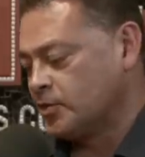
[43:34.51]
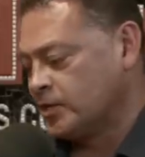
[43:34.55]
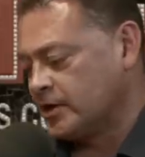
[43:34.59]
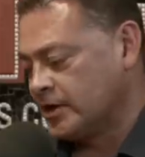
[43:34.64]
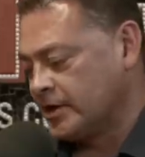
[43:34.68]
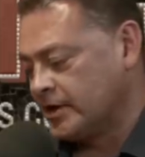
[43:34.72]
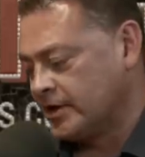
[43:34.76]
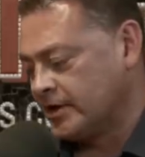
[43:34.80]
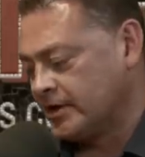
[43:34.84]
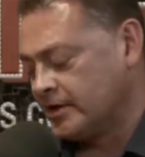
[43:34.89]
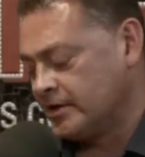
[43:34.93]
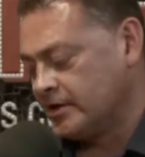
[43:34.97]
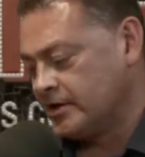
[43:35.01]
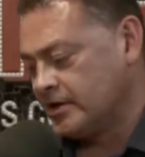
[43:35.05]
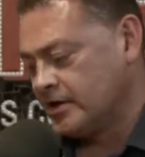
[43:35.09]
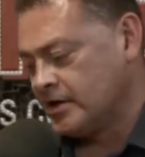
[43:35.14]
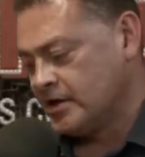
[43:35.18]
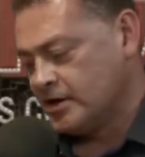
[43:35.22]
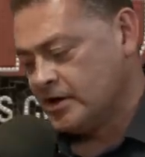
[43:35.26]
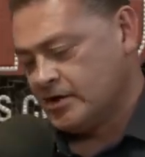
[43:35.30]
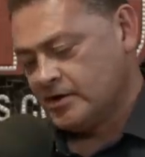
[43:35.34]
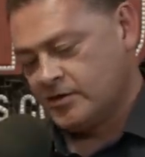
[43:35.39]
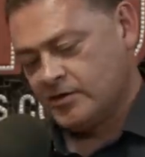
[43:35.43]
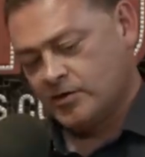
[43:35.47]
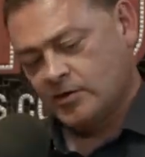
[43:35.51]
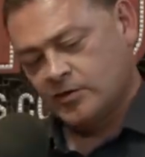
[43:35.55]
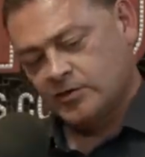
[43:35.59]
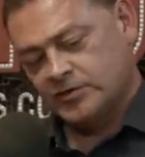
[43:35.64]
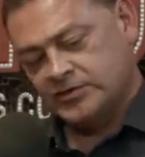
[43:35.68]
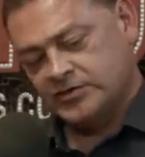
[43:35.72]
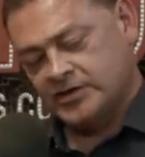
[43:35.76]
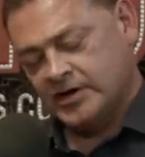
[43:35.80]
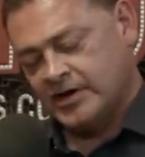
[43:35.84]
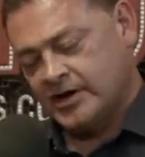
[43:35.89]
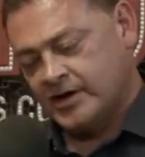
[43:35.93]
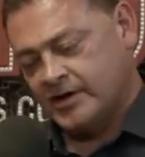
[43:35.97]
God bless him.
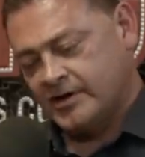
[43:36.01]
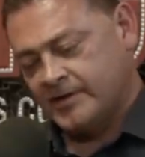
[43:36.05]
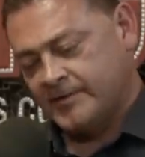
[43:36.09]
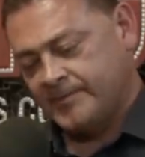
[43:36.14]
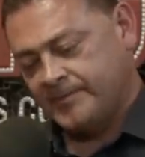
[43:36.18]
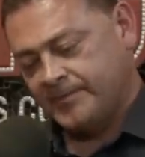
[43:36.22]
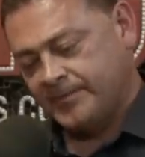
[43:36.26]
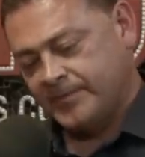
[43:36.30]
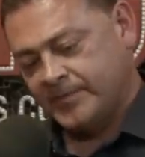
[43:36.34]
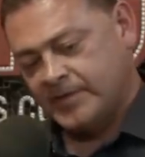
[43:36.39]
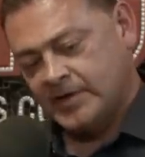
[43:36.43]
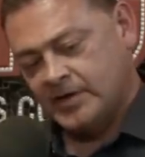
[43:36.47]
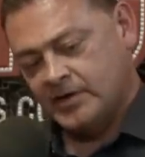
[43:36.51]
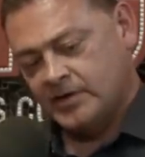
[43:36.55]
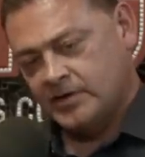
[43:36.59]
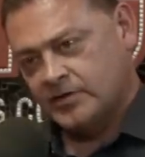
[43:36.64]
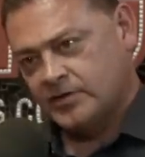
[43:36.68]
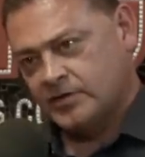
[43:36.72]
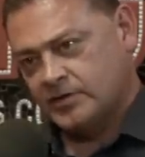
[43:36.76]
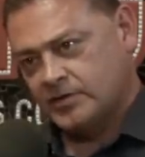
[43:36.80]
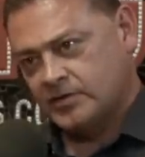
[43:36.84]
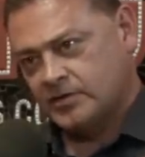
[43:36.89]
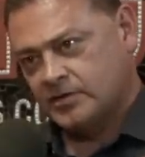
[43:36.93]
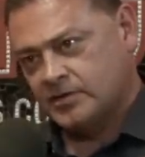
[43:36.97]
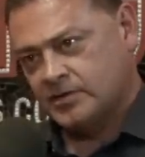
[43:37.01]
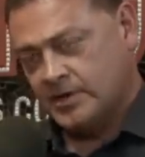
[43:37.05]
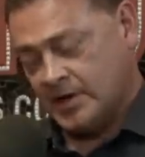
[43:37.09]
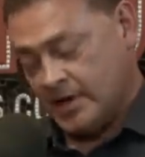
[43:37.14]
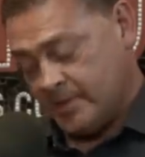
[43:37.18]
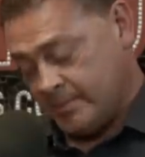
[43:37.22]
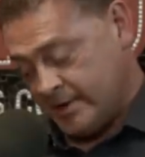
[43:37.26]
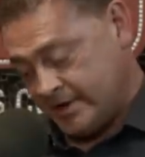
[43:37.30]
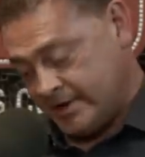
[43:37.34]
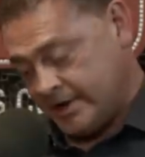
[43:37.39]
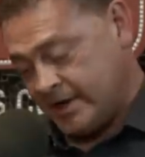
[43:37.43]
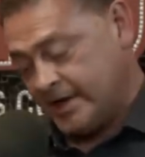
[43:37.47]
Those. He's still alive. Yeah,
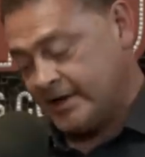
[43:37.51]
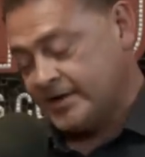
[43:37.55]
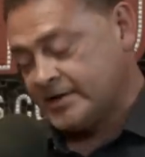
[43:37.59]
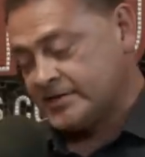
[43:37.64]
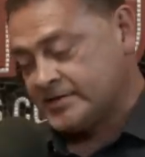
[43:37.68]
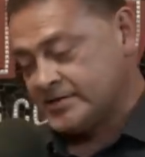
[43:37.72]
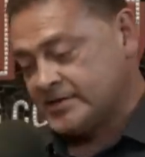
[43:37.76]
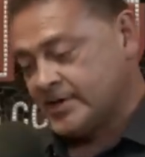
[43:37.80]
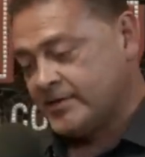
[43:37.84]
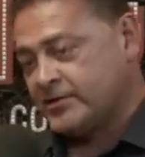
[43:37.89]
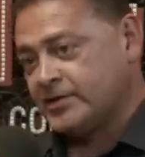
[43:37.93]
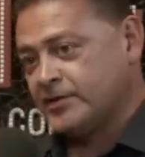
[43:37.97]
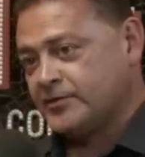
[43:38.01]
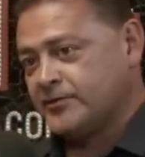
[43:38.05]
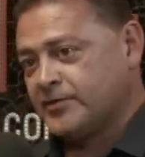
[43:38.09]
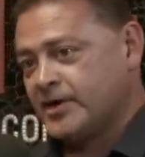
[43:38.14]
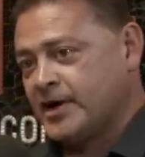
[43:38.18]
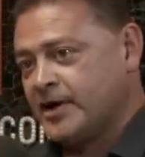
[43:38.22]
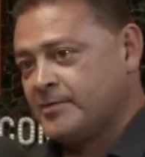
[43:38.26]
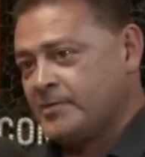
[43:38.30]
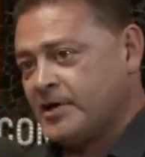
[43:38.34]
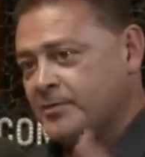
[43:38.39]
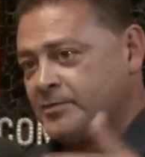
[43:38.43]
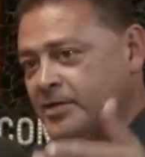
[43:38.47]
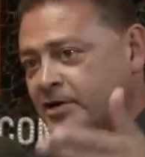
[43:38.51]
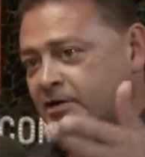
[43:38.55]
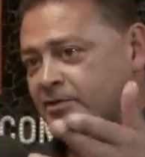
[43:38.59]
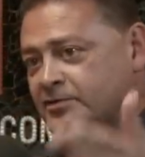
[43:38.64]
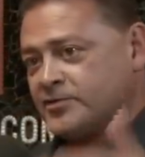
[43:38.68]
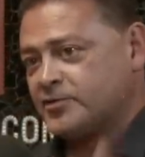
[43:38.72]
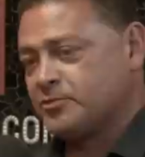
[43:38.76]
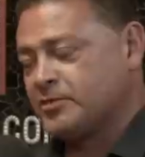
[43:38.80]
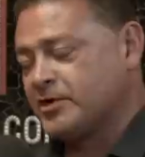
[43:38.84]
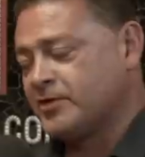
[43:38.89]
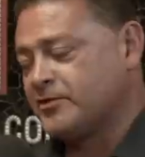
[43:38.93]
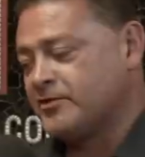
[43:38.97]
my dad is 75. My
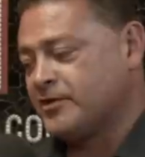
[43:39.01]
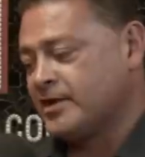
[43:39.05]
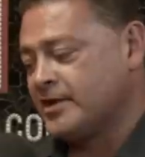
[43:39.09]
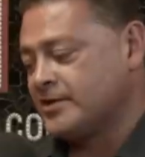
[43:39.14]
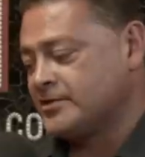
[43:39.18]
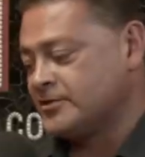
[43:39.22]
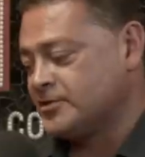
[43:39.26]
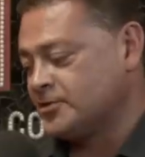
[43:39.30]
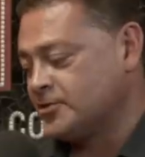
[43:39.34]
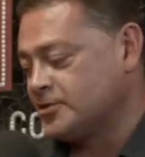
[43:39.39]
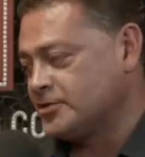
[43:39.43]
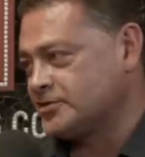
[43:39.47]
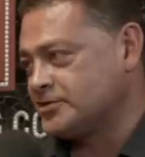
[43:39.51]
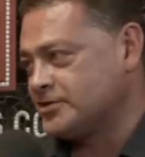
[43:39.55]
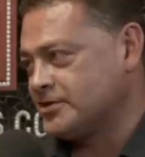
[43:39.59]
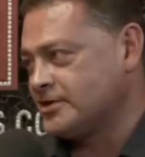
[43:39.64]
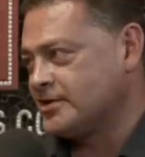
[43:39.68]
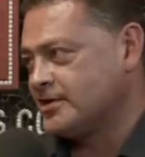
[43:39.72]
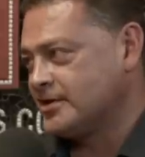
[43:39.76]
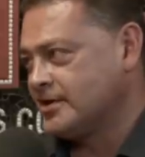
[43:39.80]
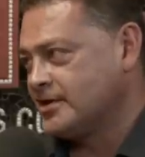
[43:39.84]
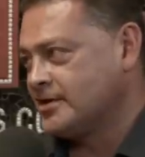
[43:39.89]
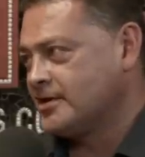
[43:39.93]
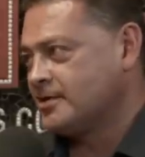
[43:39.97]
parents are big fans of yours. I don't.